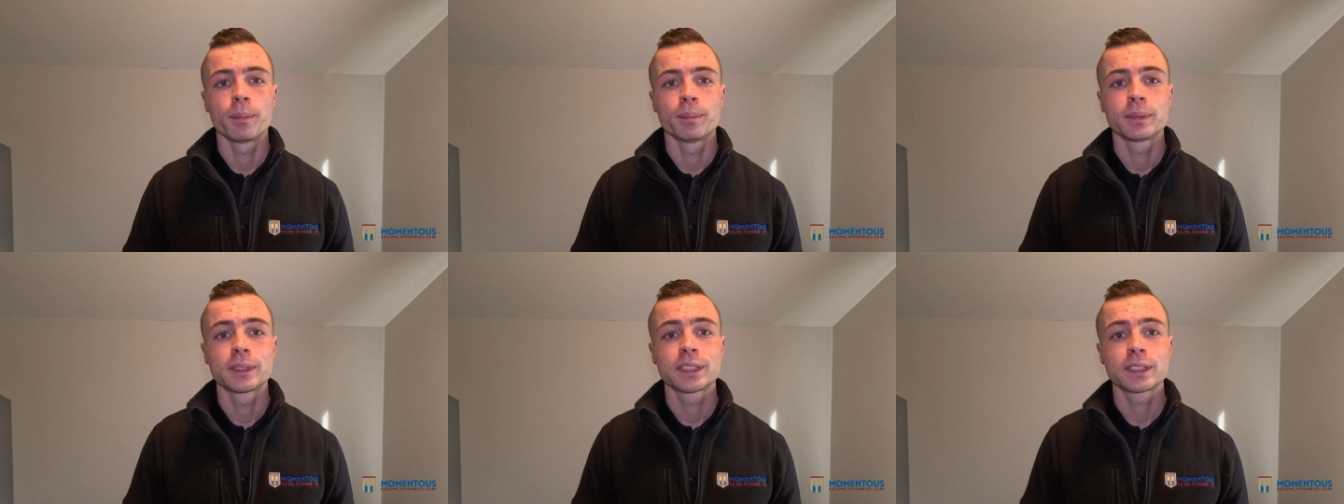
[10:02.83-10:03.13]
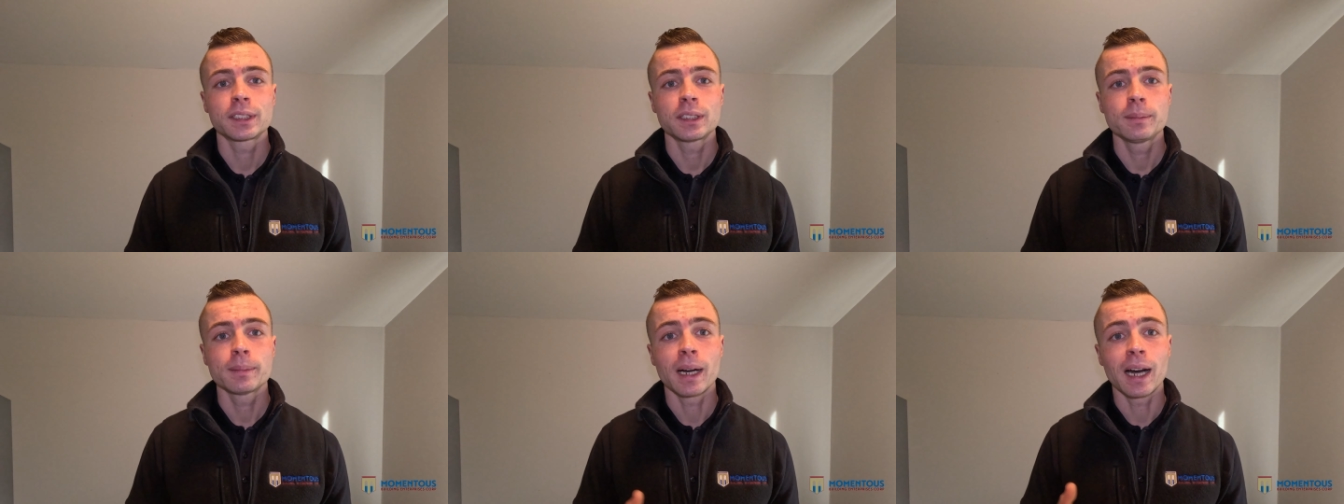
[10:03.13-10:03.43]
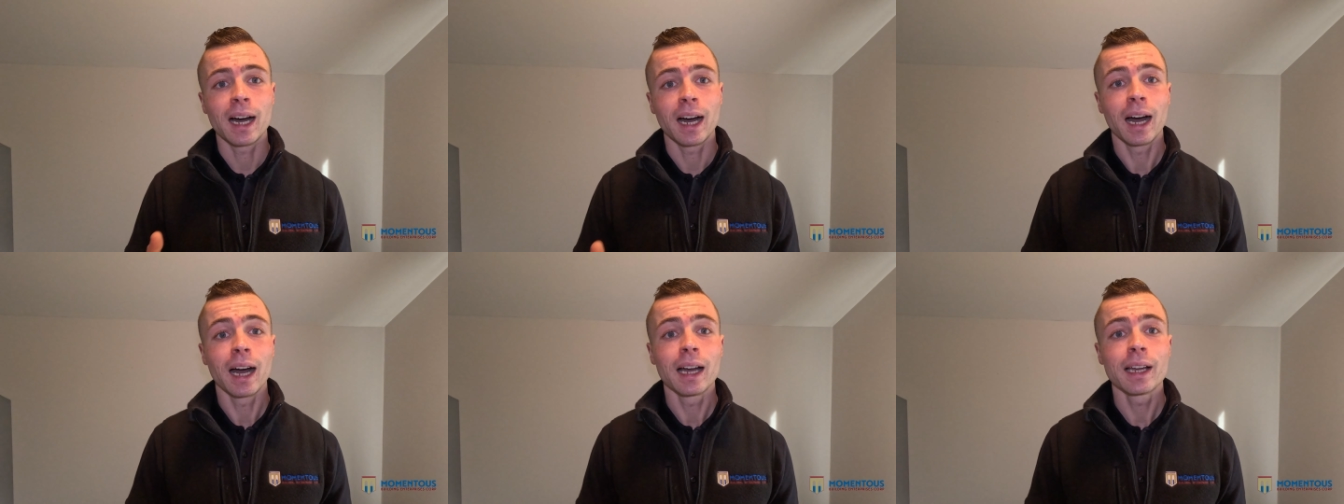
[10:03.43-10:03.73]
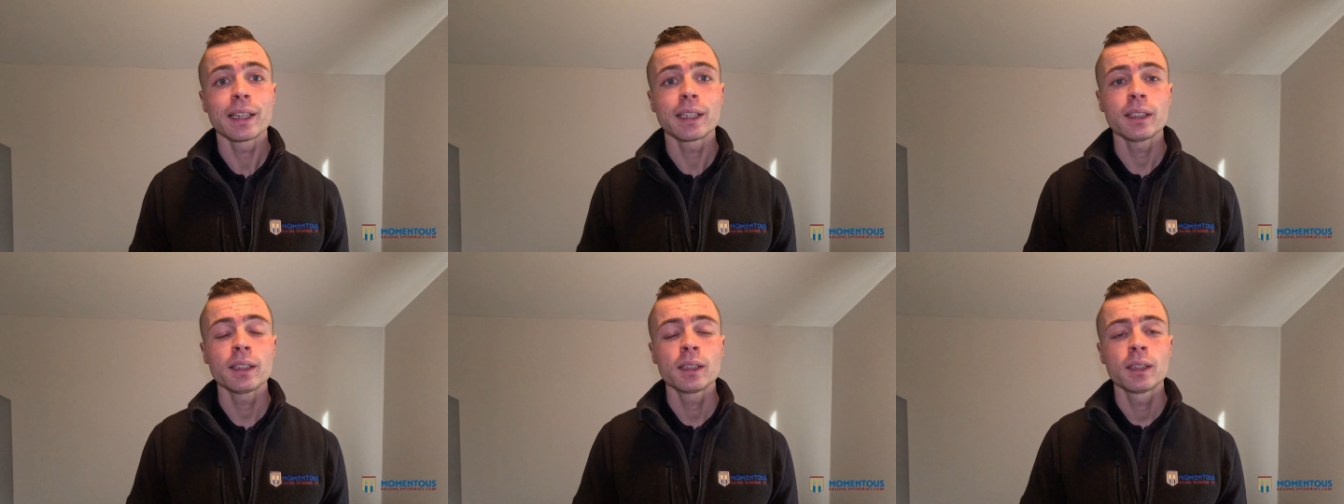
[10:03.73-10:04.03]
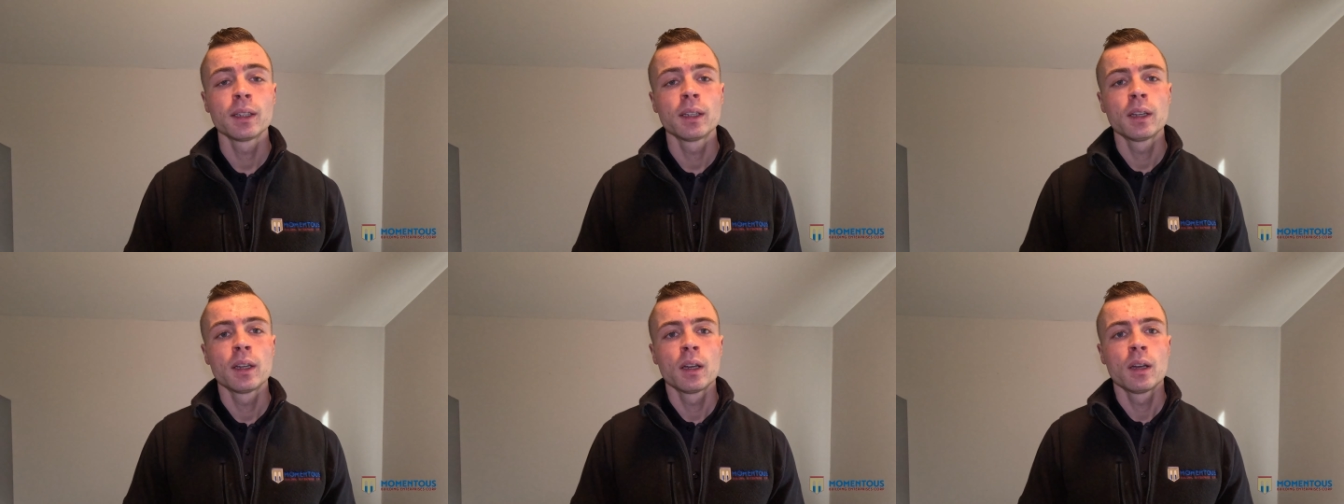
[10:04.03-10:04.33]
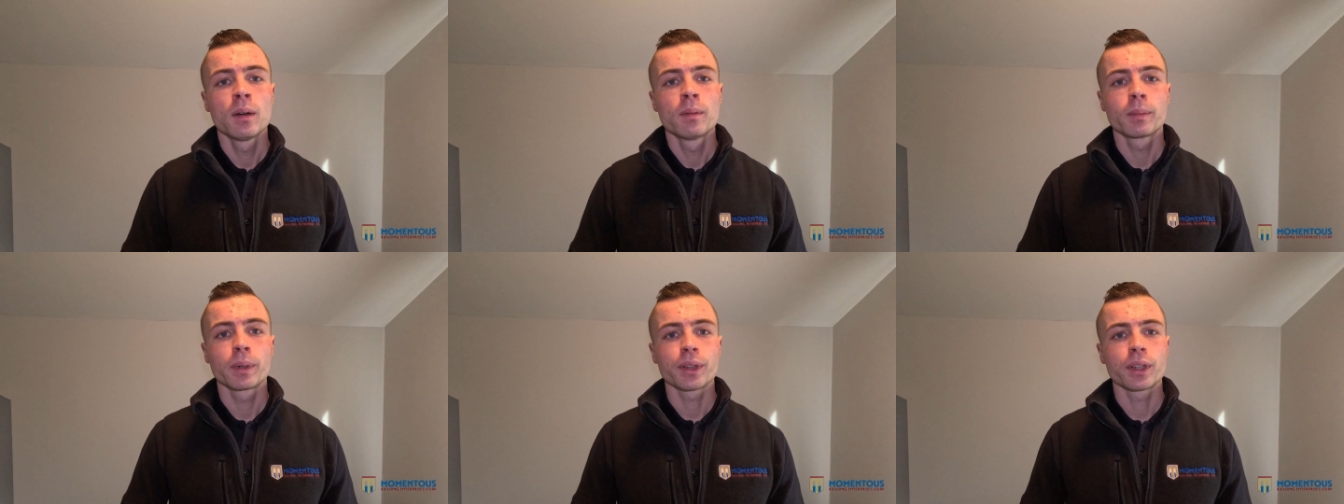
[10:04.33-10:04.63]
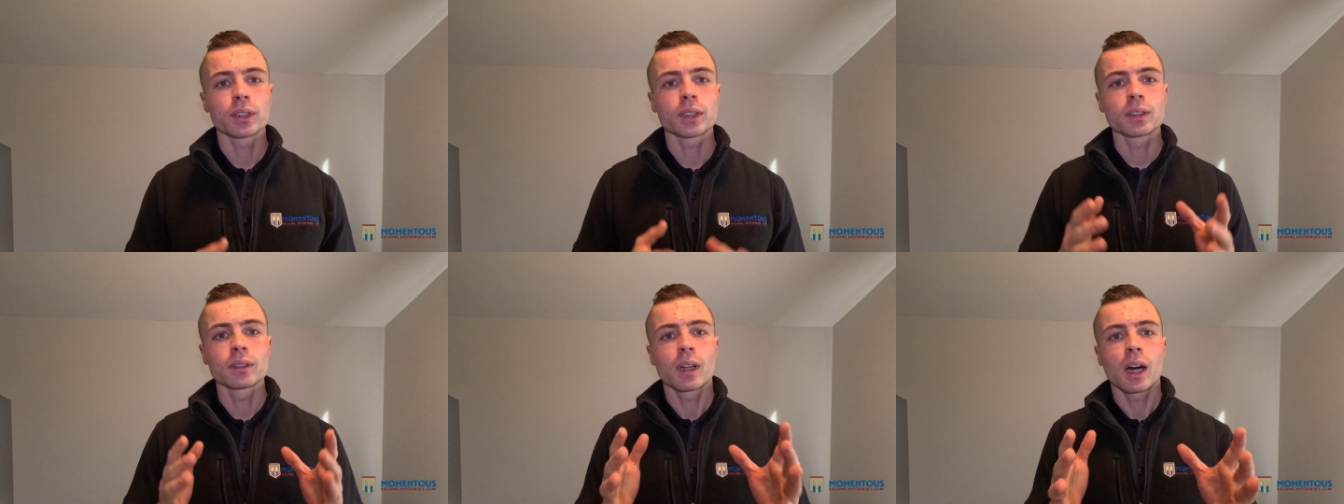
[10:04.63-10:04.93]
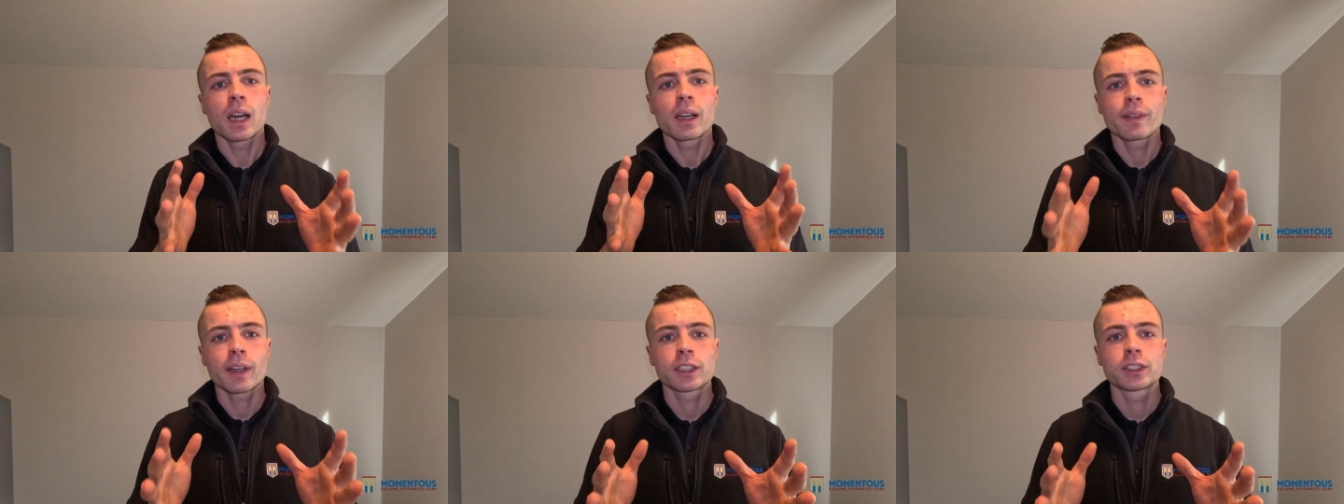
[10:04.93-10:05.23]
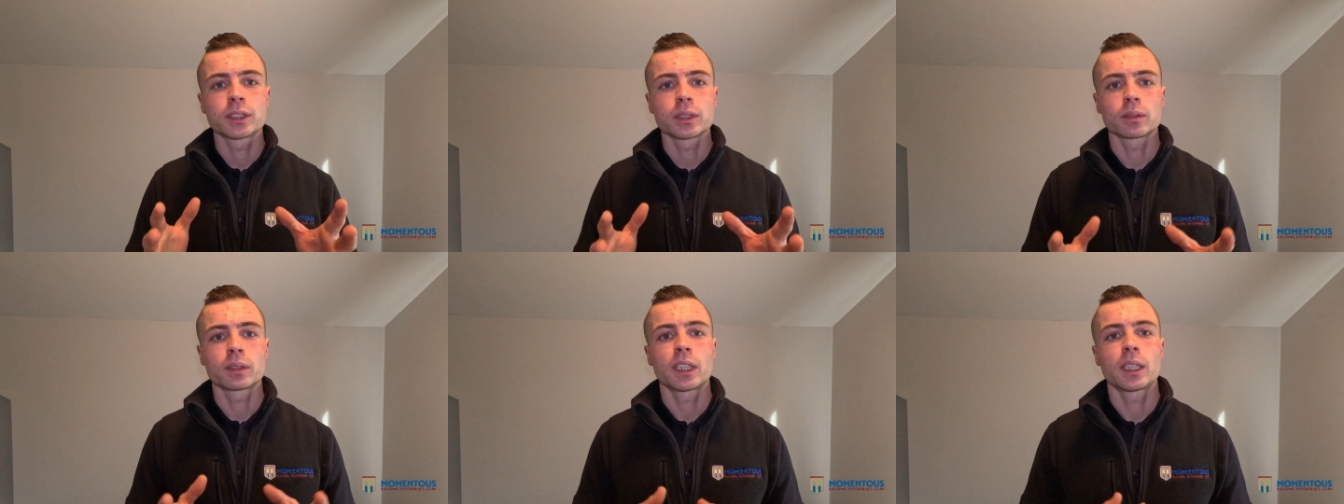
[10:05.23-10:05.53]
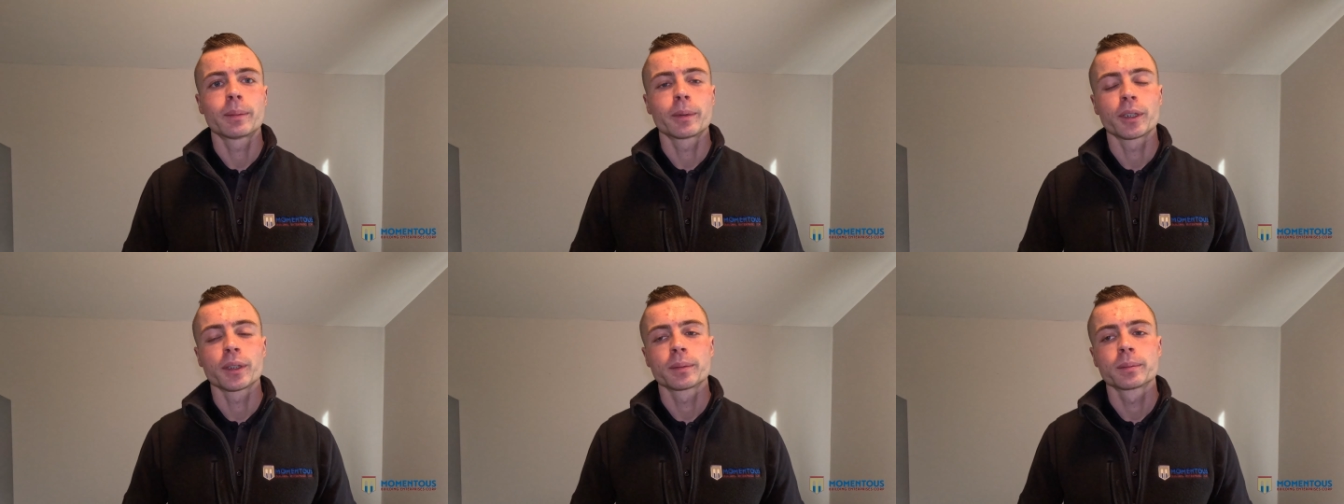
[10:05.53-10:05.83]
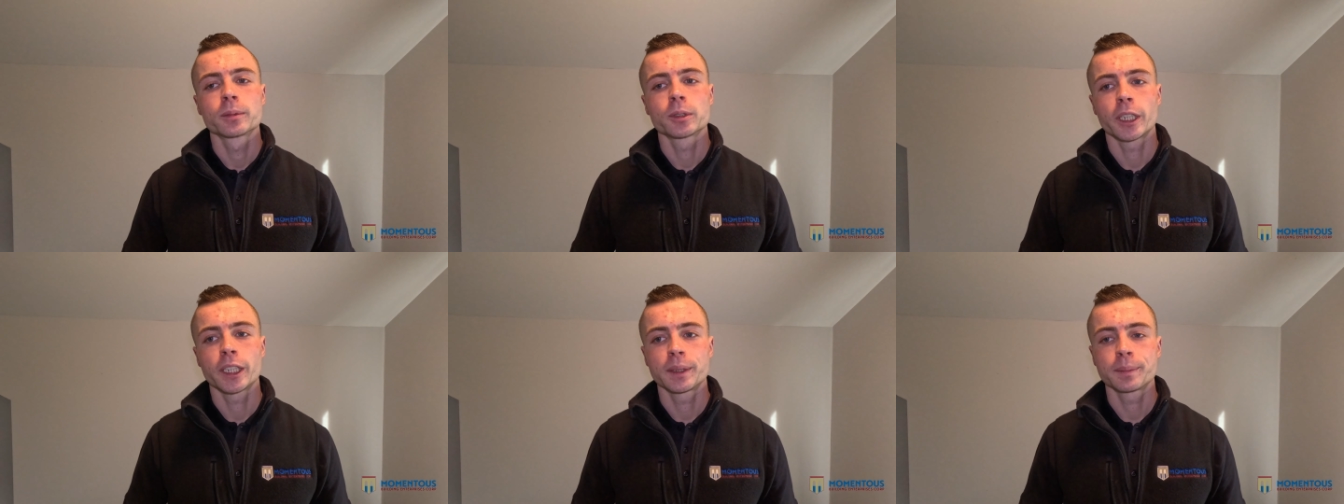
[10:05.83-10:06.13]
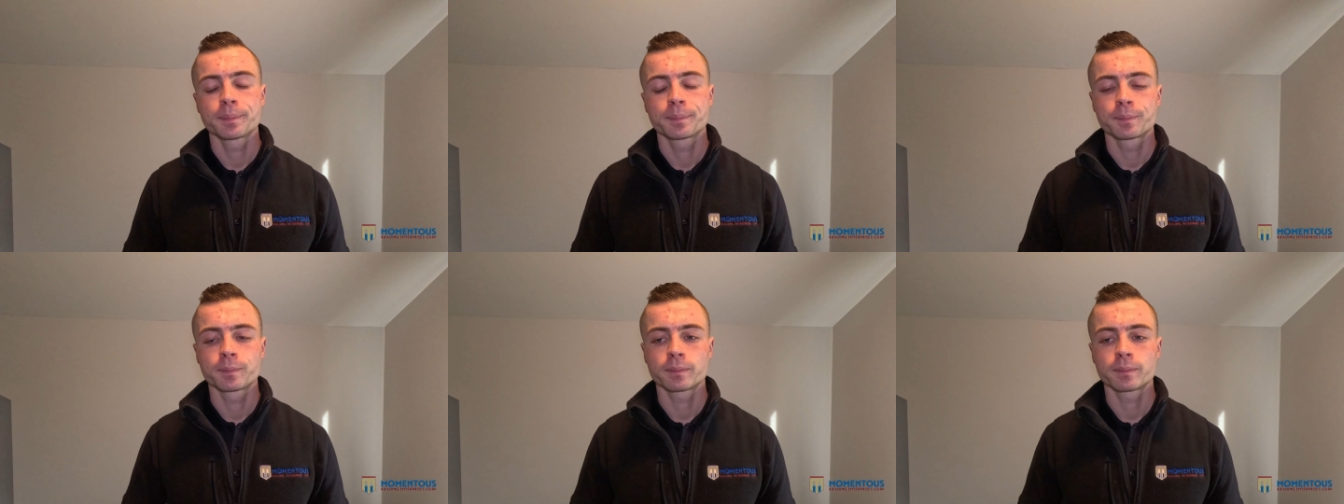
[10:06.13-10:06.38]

seem high, but there's a lot of extra labor, right?